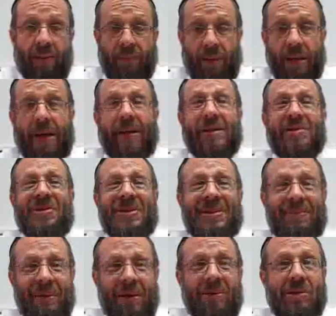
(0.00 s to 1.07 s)
biology
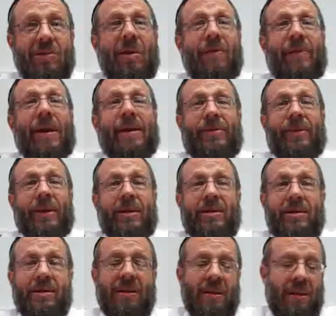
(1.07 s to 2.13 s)
but also of
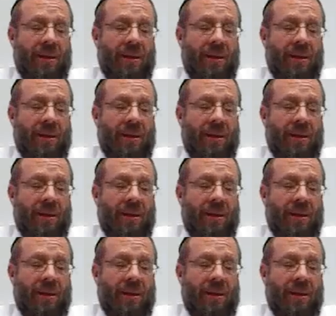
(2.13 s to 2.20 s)
ethics.